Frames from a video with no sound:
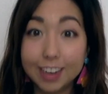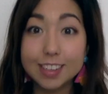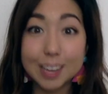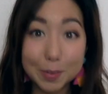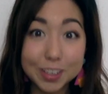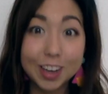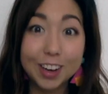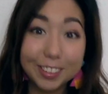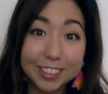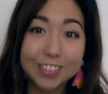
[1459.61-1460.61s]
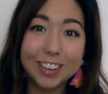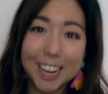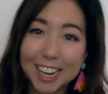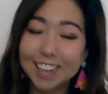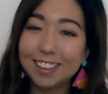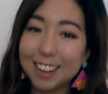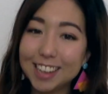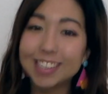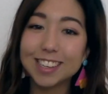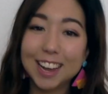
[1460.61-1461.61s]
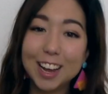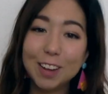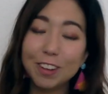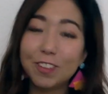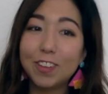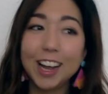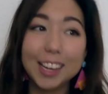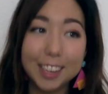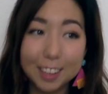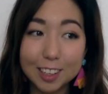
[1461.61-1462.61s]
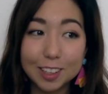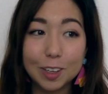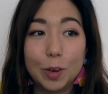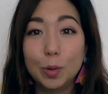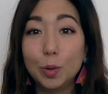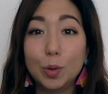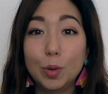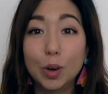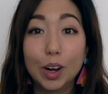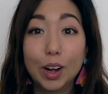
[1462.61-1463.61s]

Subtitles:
this episode was really intense. We finally know